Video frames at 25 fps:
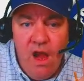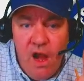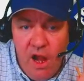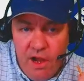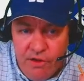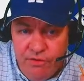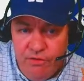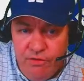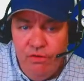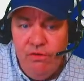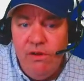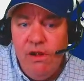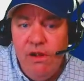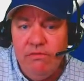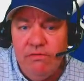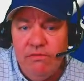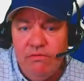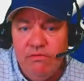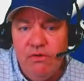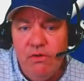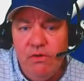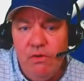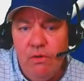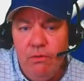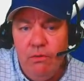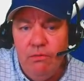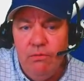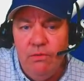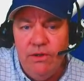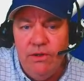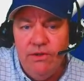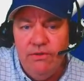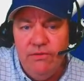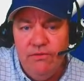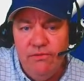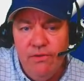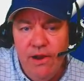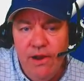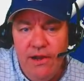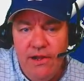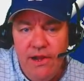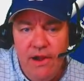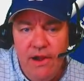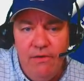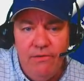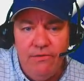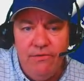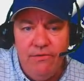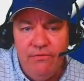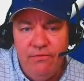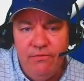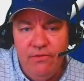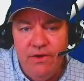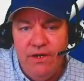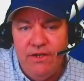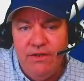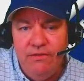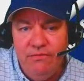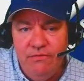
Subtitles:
I do have some cold ones right now in the fridge, of